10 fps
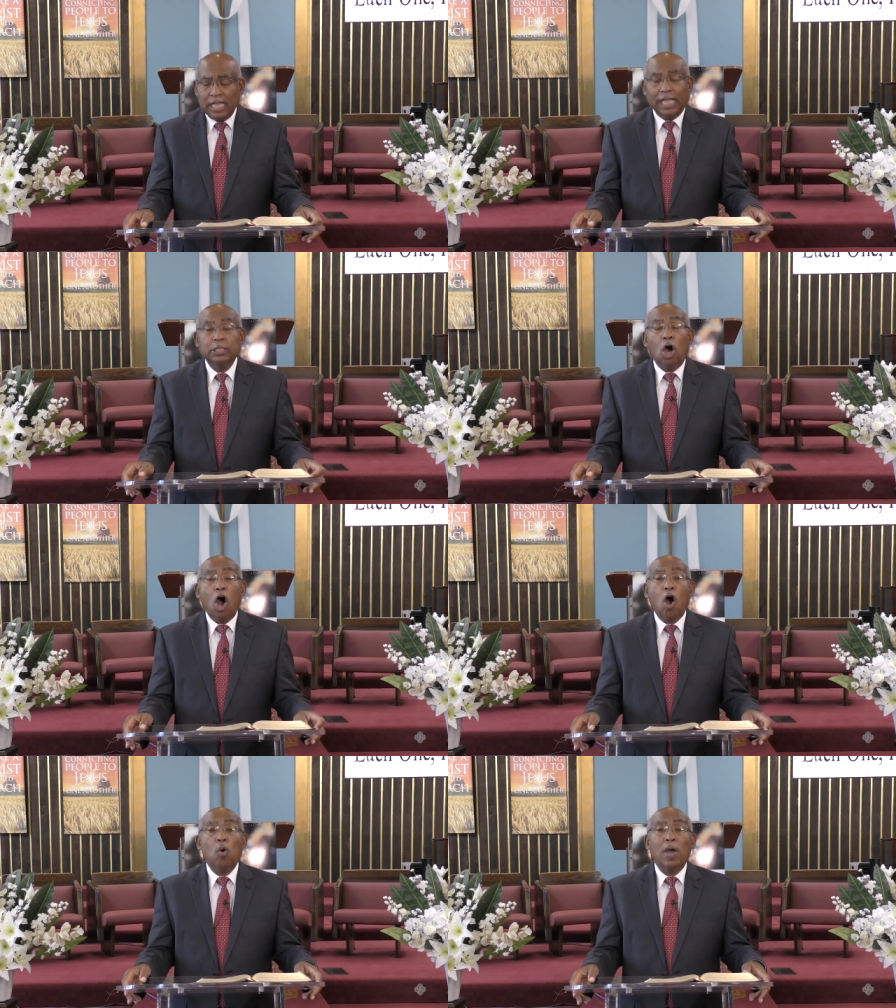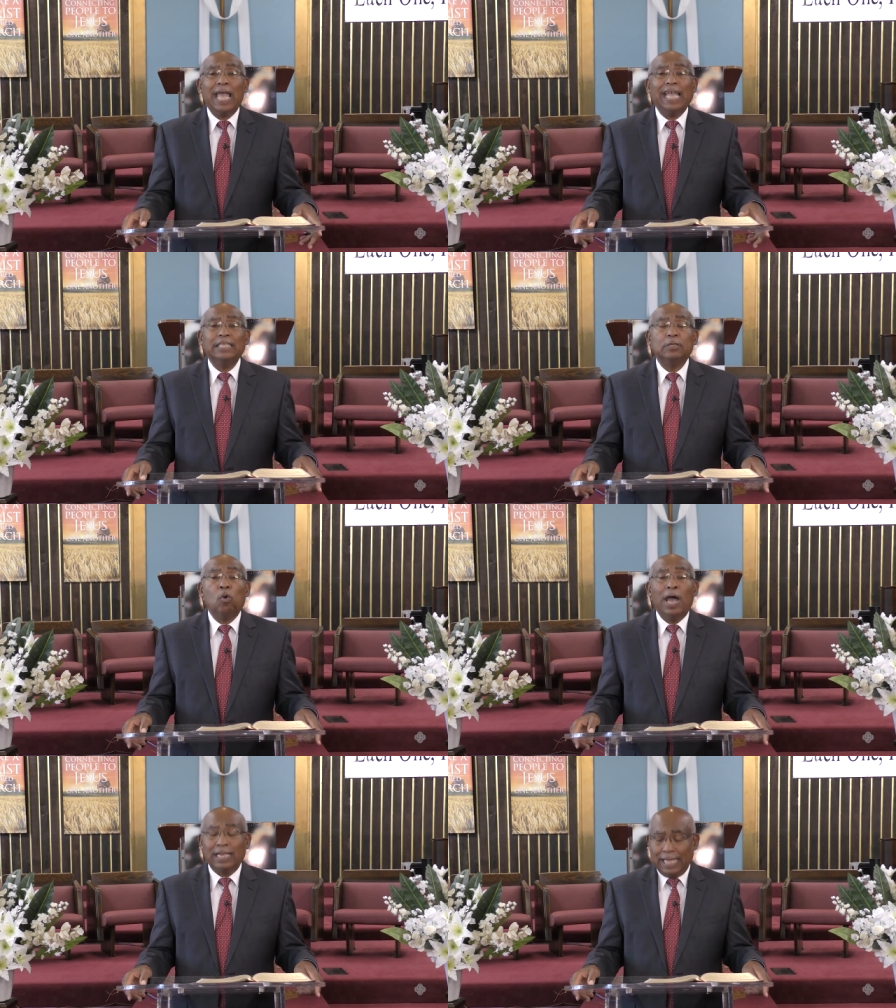He's always
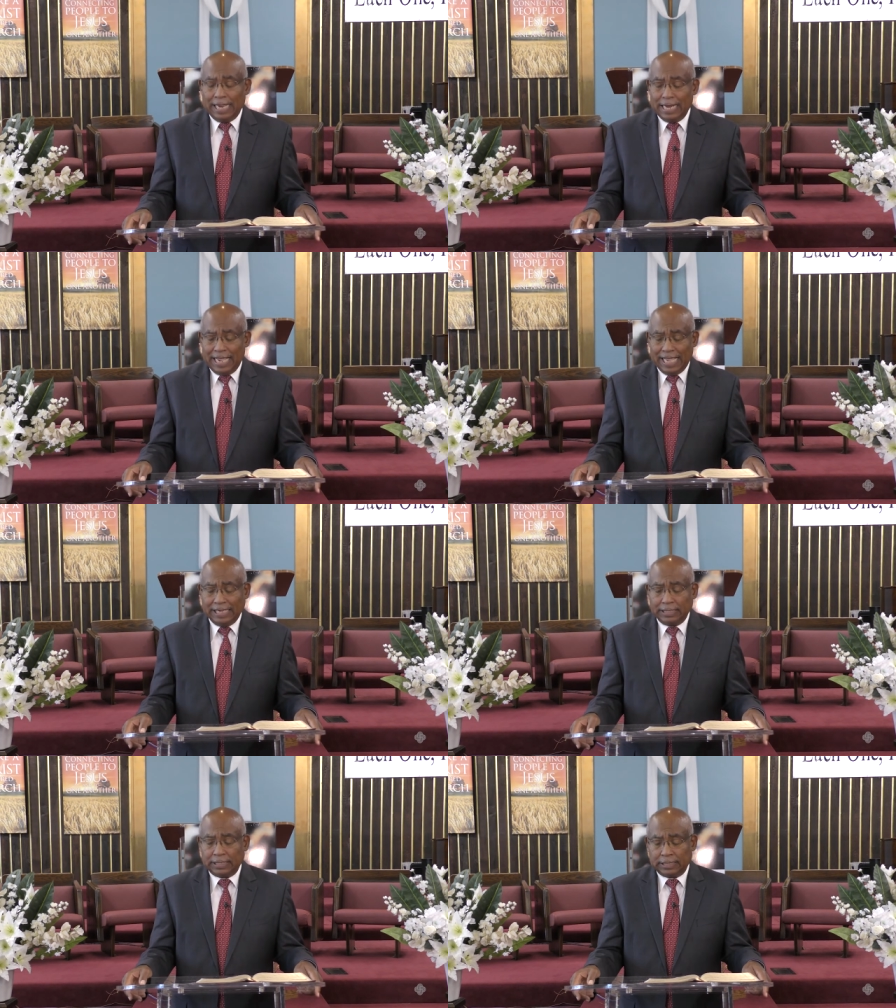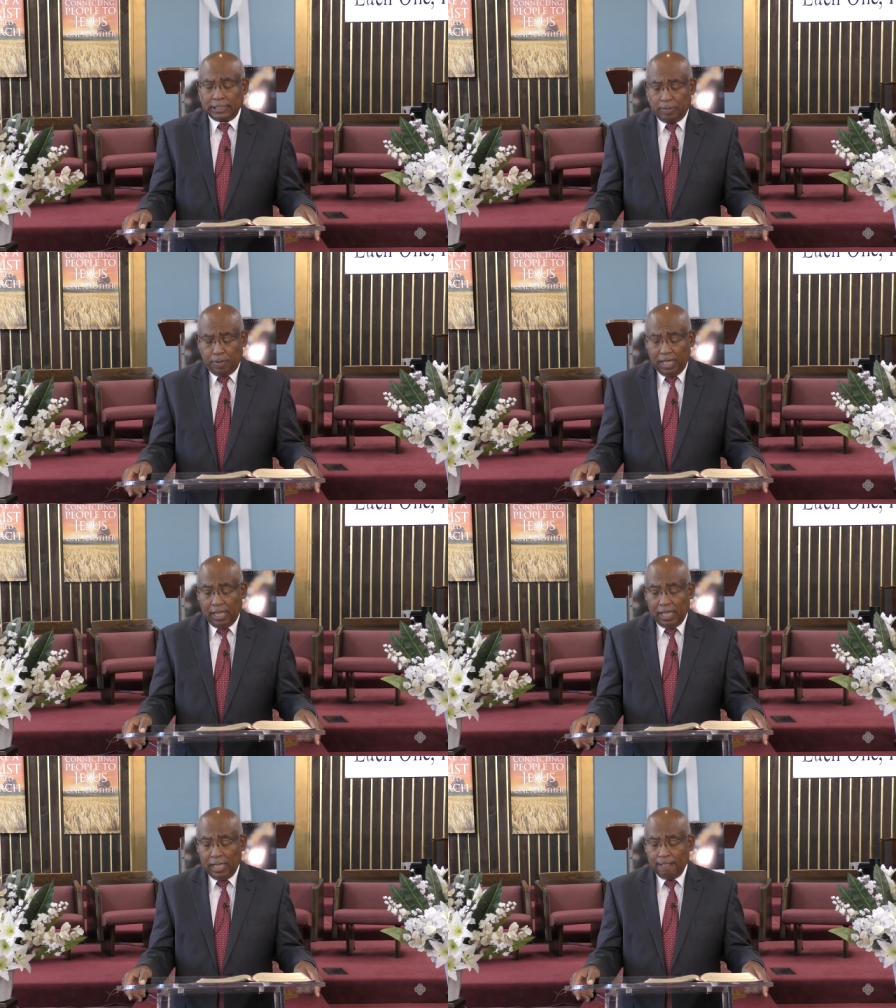what he needs to
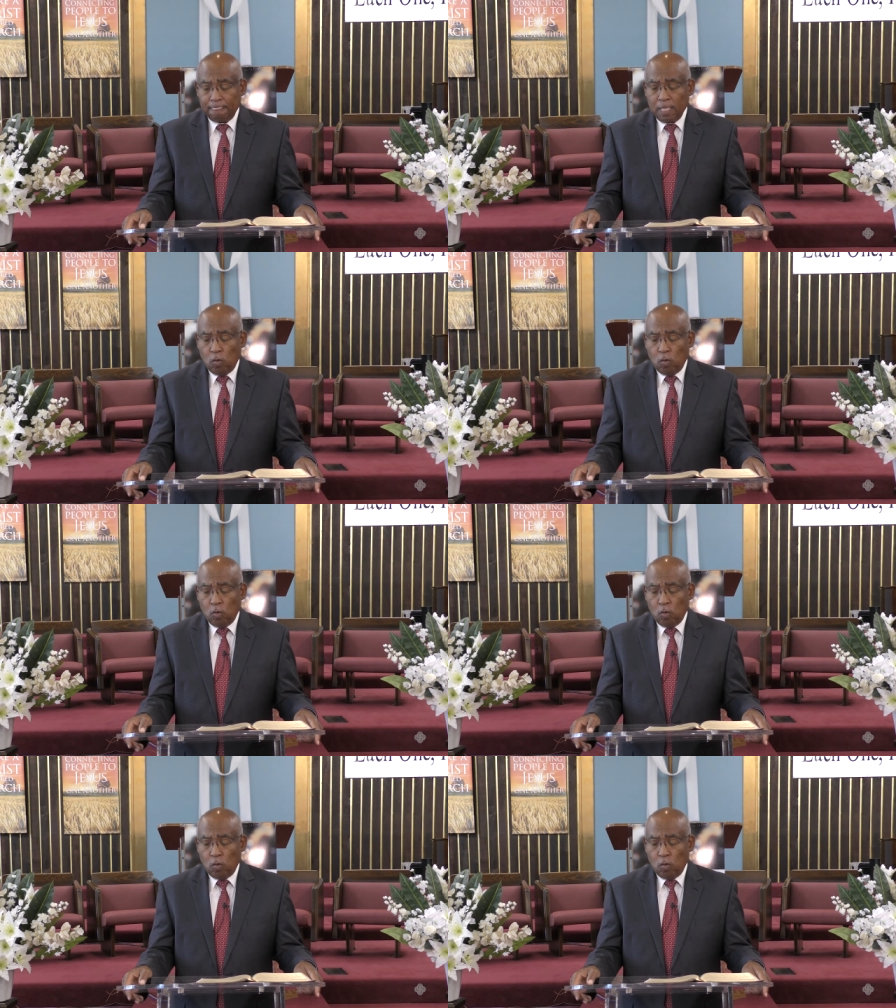be.